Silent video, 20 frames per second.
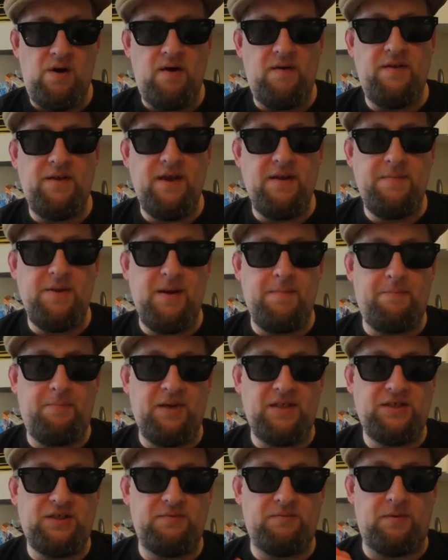And they gave me a
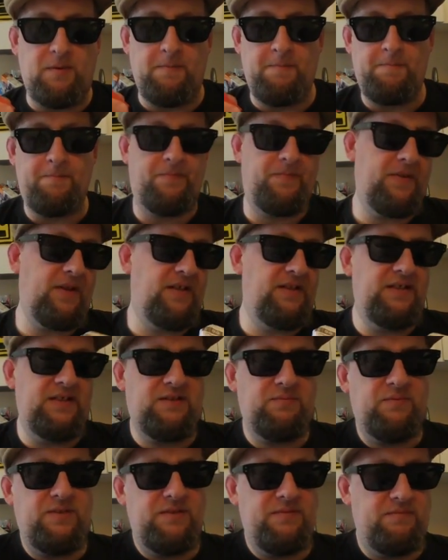bunch of them. And
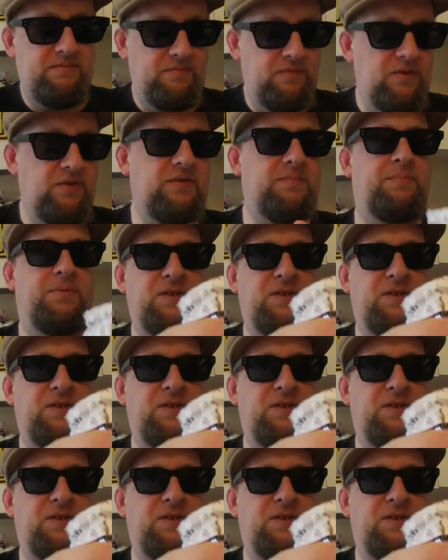this one looked